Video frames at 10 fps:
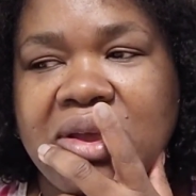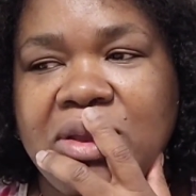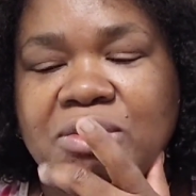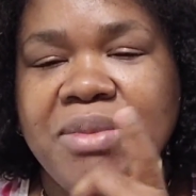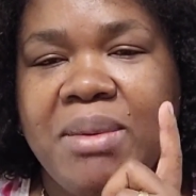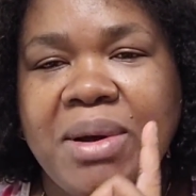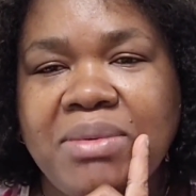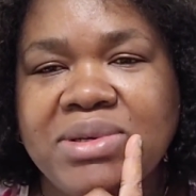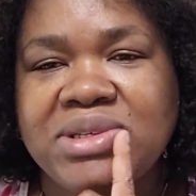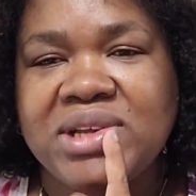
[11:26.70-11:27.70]
you remember I
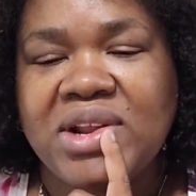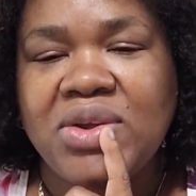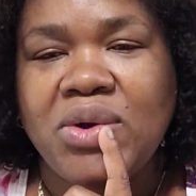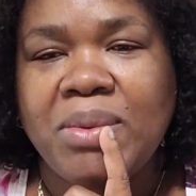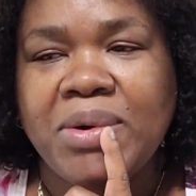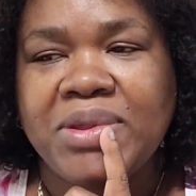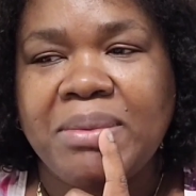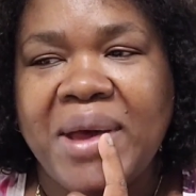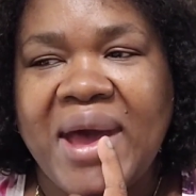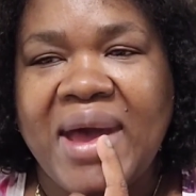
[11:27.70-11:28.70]
was telling you about the
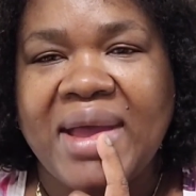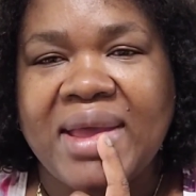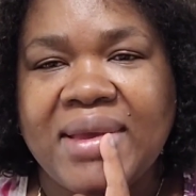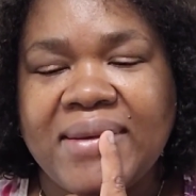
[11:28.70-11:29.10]
bag